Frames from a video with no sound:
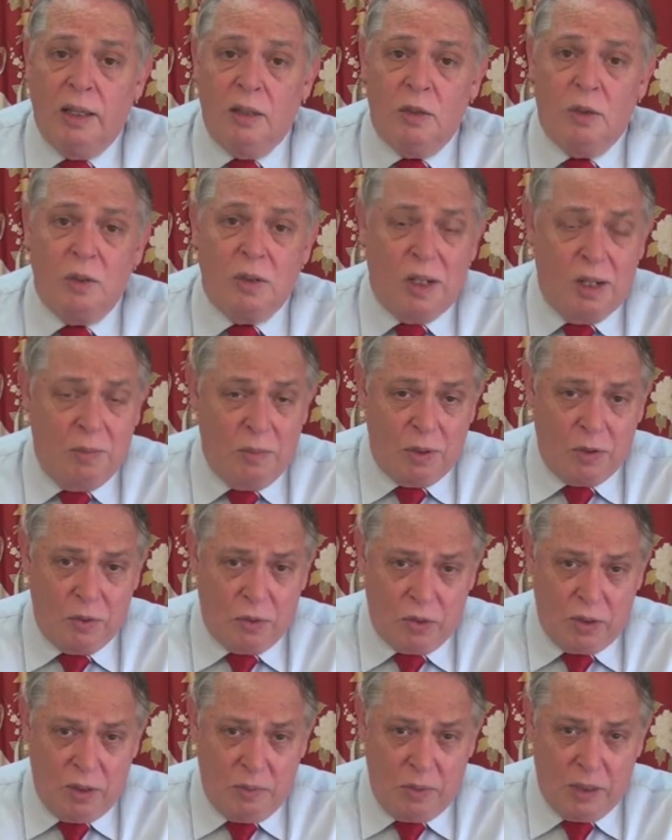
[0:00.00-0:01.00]
to chemical
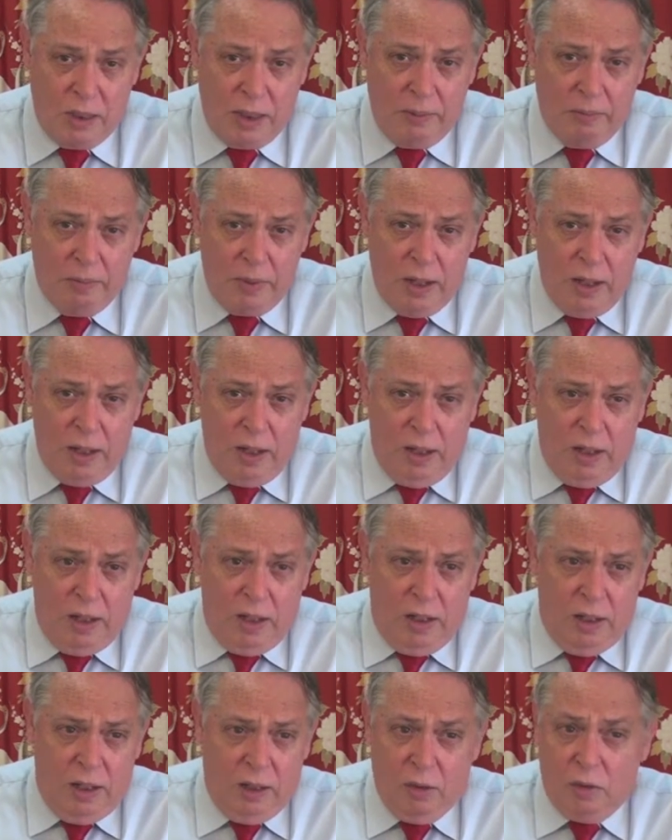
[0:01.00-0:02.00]
stimuli,
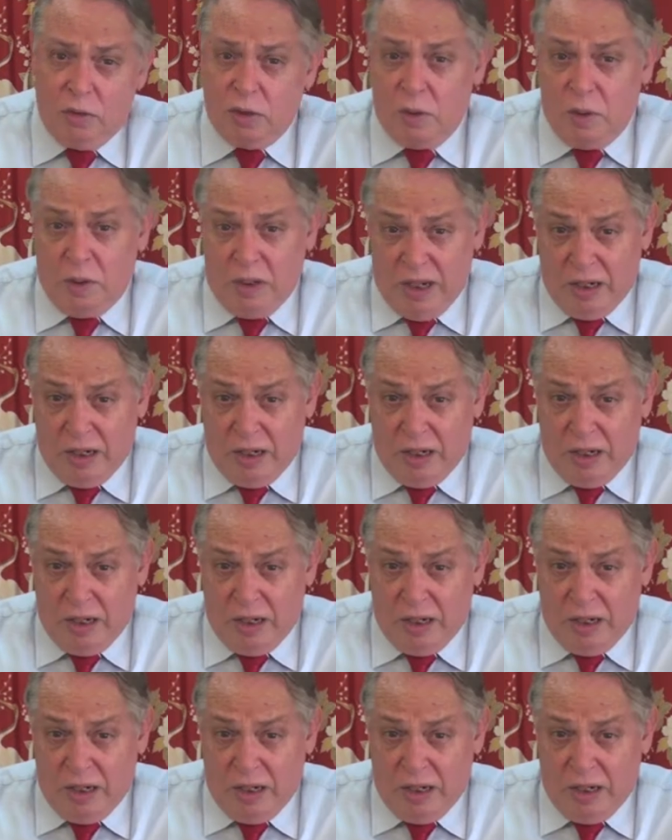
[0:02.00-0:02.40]
and also